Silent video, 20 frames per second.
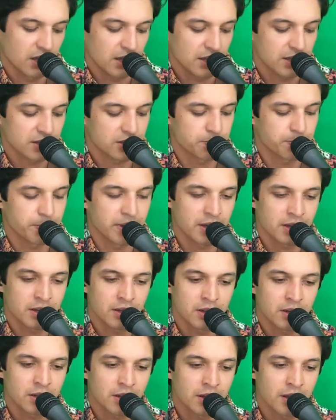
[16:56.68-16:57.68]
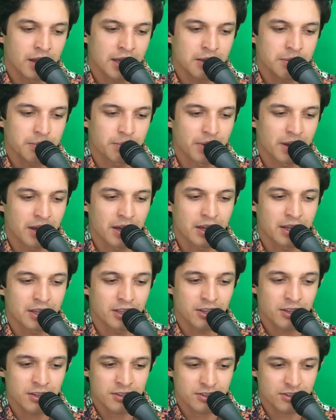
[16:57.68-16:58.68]
It's better late by
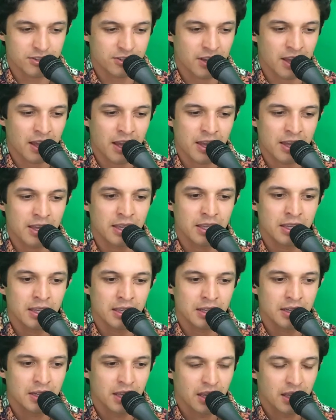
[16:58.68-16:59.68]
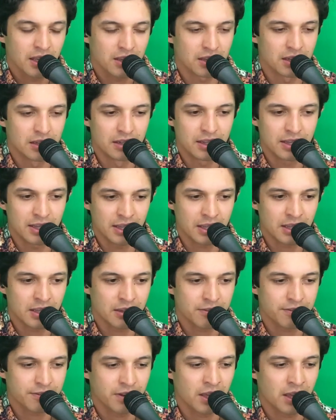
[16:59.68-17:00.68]
your side than
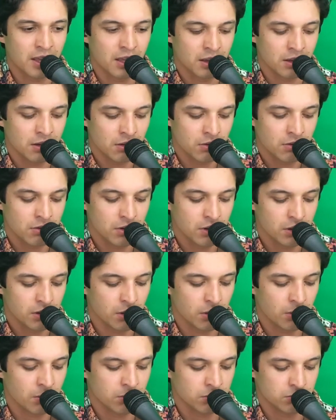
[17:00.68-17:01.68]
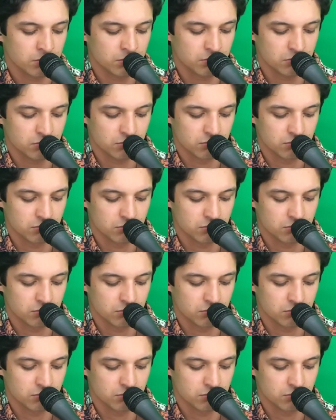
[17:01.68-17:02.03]
leave here alone.